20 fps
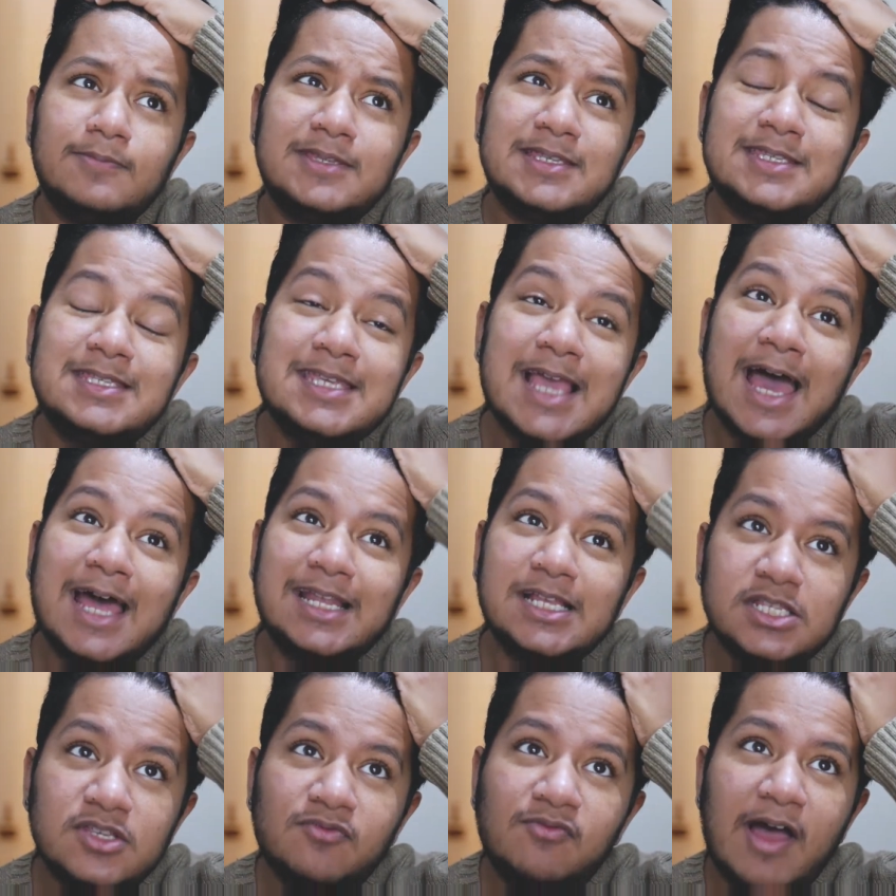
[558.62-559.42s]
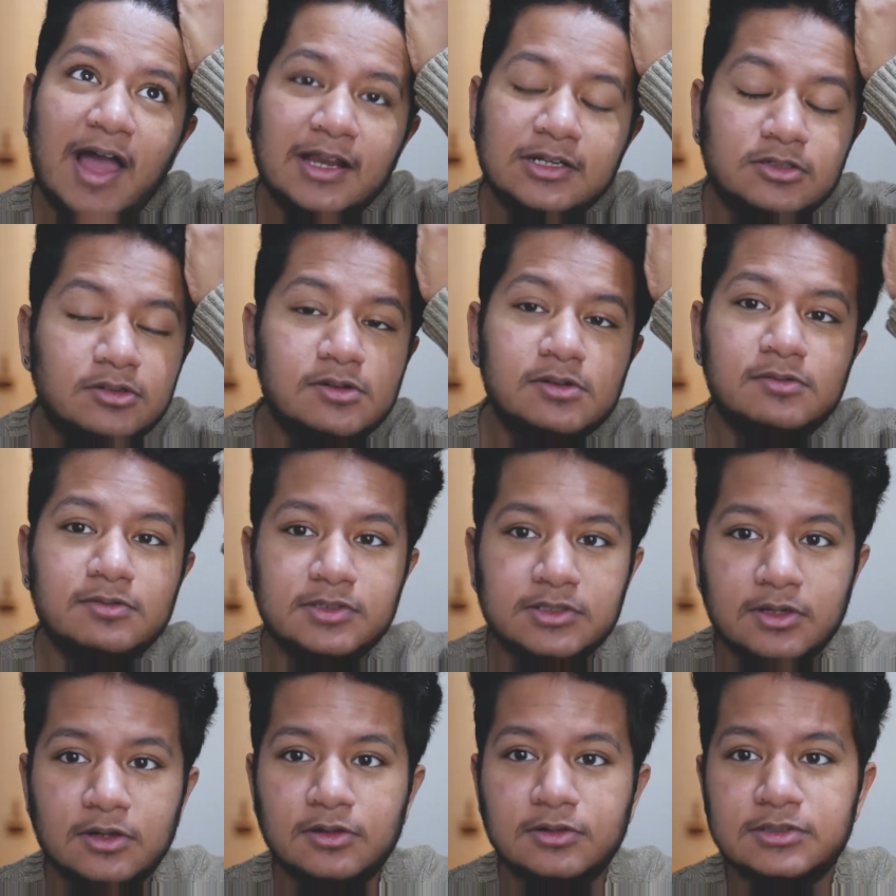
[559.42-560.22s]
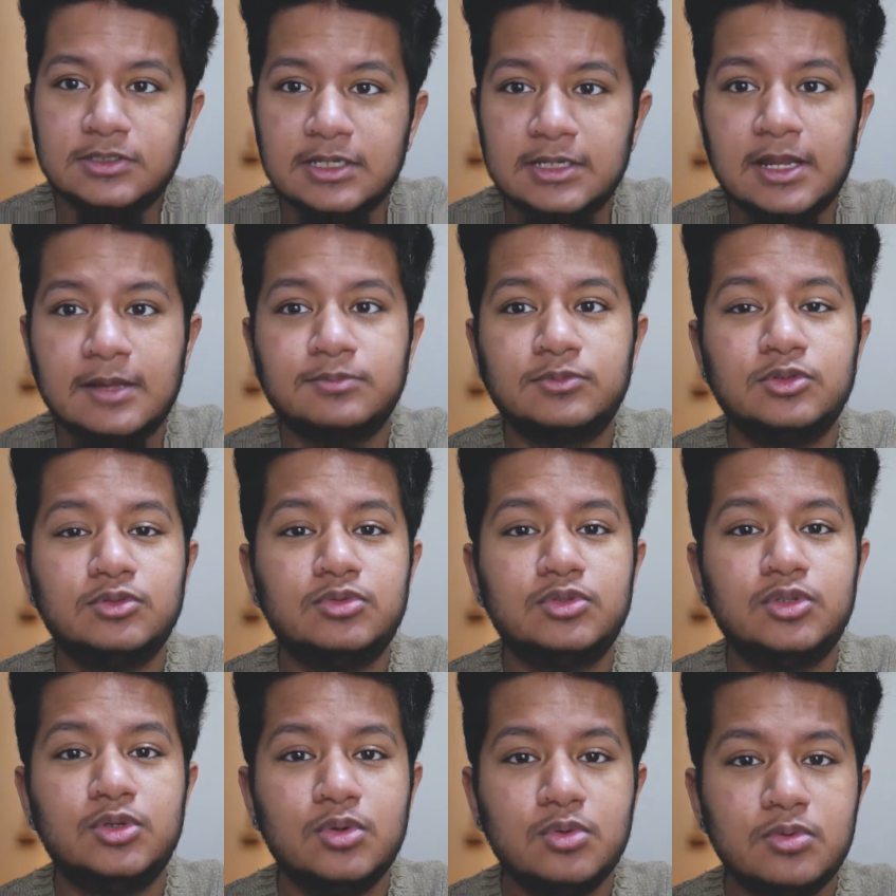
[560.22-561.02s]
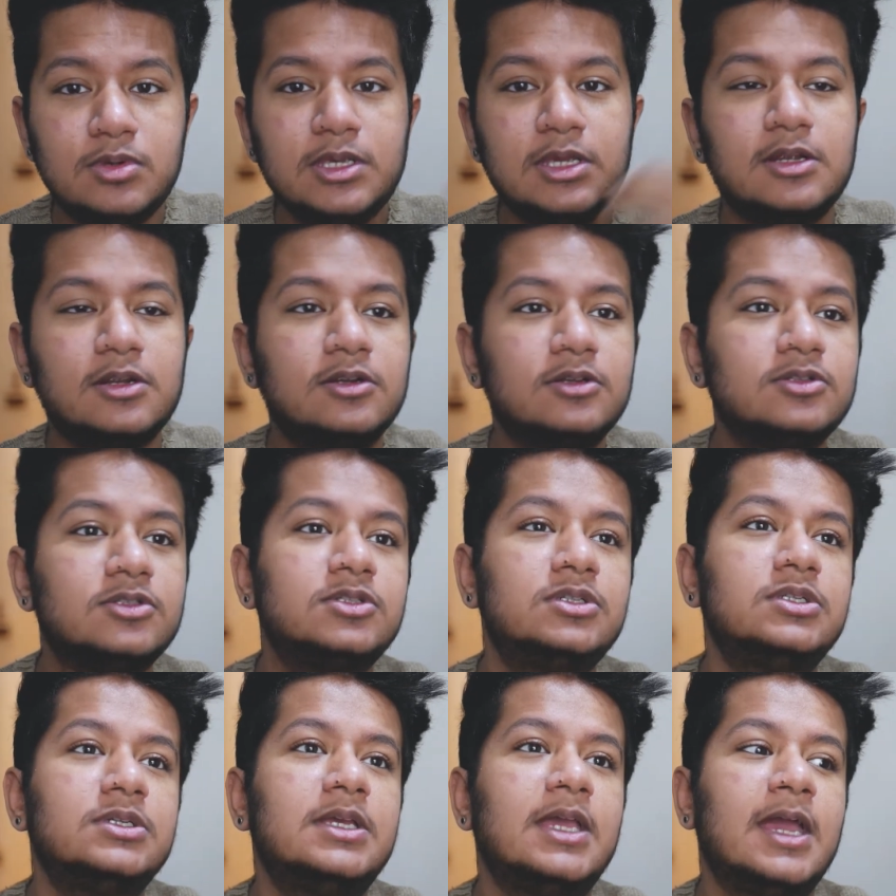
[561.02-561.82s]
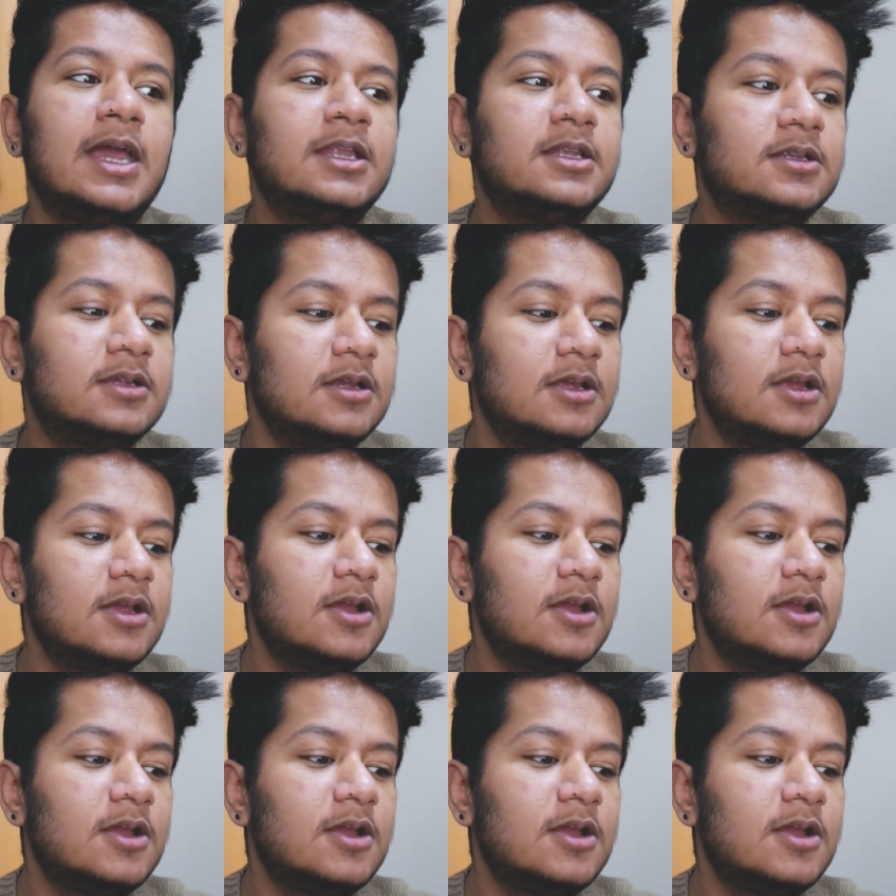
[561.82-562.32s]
satisfactory results in up to two years to get